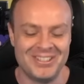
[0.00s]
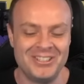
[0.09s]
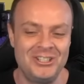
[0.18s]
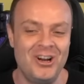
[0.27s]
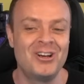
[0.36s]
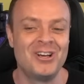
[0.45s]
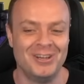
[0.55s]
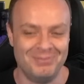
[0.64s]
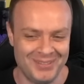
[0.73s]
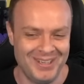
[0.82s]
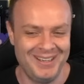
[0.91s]

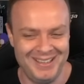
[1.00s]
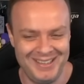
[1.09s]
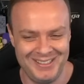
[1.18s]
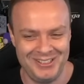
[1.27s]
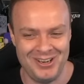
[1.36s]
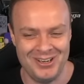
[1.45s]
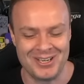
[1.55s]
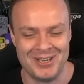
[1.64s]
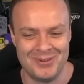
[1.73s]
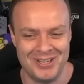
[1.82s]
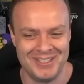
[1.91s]
Shocker.
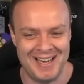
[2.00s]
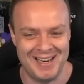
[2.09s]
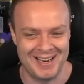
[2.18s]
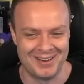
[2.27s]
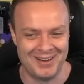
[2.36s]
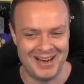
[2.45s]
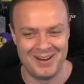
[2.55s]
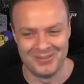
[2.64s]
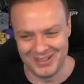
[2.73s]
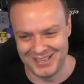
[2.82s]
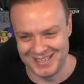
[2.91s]
Shocker. The ones hanging
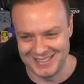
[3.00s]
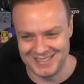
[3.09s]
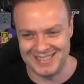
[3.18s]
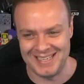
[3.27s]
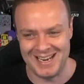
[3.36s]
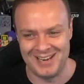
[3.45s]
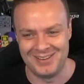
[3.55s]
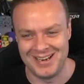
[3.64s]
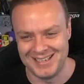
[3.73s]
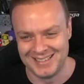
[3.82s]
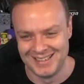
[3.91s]
around with an easy-to-get-in
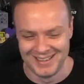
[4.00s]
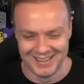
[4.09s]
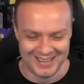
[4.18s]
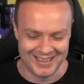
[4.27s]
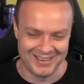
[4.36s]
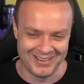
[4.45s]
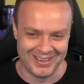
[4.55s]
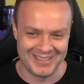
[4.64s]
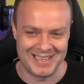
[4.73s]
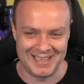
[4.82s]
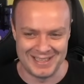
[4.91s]
raid are not
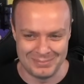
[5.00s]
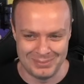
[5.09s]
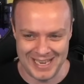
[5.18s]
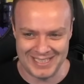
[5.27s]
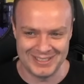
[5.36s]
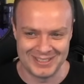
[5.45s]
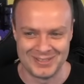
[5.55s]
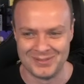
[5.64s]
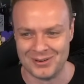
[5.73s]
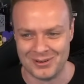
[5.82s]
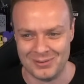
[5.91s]
exactly the blasters
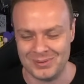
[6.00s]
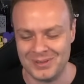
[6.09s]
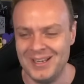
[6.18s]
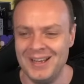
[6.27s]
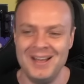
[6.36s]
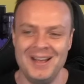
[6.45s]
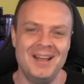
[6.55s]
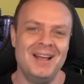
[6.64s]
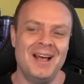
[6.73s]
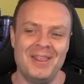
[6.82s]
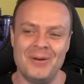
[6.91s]
of the group.
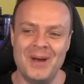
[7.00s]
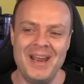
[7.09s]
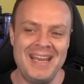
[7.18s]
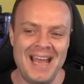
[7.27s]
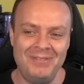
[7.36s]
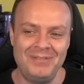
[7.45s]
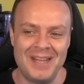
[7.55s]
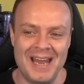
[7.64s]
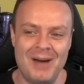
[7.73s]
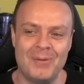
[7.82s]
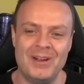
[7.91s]
The week after
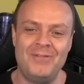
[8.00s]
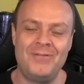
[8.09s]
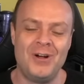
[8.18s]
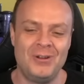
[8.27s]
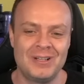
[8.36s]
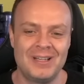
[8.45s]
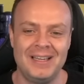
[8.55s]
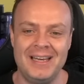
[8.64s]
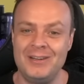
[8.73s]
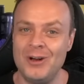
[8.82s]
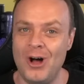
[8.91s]
that, we full
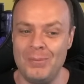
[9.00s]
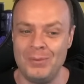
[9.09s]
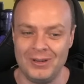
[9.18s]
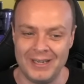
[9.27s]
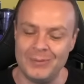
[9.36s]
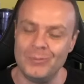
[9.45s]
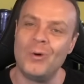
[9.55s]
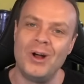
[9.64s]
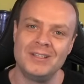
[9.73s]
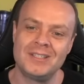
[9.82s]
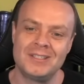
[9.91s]
cleared normal in
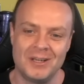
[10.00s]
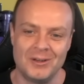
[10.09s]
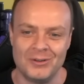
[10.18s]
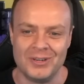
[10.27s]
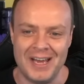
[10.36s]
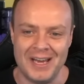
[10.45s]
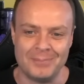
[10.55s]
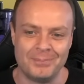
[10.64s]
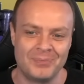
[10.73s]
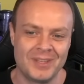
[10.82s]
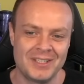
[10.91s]
one single night.
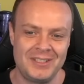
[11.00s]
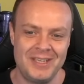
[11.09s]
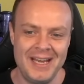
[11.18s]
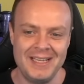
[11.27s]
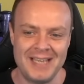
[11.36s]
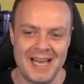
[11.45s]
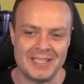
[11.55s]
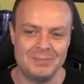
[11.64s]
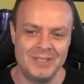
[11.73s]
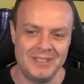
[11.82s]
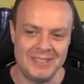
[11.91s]
Sneak
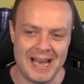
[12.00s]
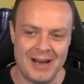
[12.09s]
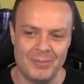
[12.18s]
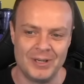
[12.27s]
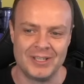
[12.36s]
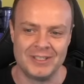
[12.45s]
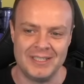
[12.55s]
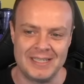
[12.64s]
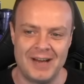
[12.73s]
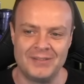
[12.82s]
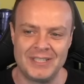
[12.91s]
Attacks misses out because
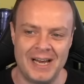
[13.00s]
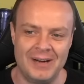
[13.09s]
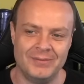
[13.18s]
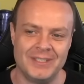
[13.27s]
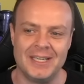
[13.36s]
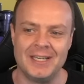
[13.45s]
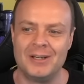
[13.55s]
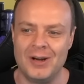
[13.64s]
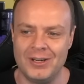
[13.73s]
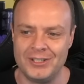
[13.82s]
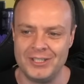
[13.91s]
he's out of town visiting
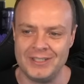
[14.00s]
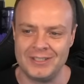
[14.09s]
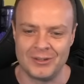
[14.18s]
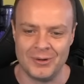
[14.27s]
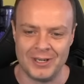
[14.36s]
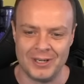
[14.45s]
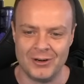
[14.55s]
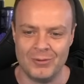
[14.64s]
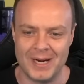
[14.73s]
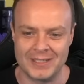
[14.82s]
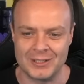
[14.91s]
colleges so he can
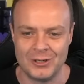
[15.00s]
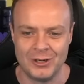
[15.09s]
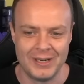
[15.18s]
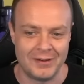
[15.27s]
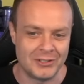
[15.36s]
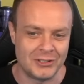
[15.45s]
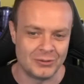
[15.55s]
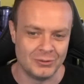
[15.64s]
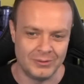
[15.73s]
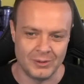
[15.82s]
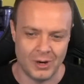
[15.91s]
go back to culinary
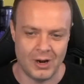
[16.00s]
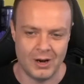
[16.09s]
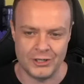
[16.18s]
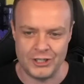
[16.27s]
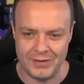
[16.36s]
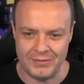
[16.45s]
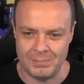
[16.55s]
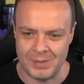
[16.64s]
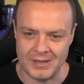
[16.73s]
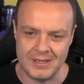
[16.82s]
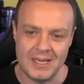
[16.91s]
school. Oh, chef de
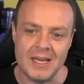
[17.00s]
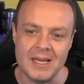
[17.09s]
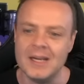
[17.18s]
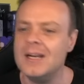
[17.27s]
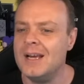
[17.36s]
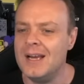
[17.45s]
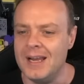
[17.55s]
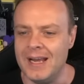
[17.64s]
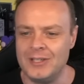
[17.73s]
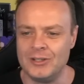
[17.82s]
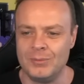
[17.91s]
partie.
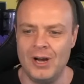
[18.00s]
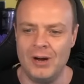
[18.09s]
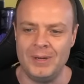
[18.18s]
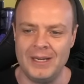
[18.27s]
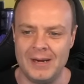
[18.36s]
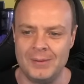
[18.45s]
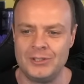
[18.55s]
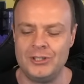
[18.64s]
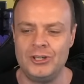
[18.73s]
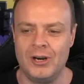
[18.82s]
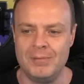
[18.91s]
He ends up not being able
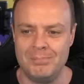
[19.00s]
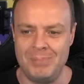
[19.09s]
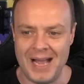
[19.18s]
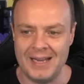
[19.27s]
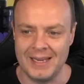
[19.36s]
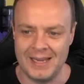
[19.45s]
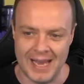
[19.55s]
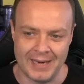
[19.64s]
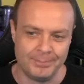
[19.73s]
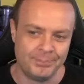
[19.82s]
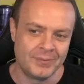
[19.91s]
to join back
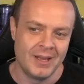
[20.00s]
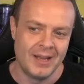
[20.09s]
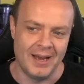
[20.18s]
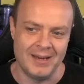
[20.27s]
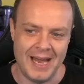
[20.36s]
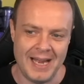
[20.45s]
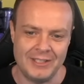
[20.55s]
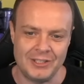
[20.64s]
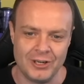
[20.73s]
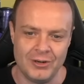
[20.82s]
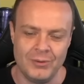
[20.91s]
again. And night
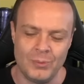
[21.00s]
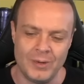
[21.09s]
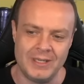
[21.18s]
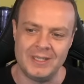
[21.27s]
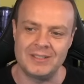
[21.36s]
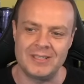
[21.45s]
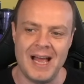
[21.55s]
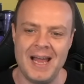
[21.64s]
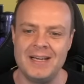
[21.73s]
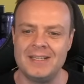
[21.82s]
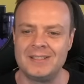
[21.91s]
2, we
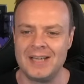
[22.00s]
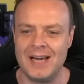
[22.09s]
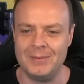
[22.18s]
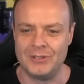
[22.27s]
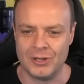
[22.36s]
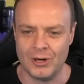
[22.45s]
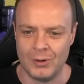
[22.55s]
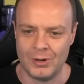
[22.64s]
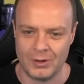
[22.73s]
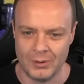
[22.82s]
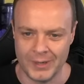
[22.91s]
decide it's time to go
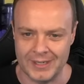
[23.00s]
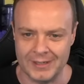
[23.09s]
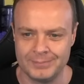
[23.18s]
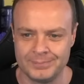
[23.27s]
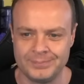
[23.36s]
heroic.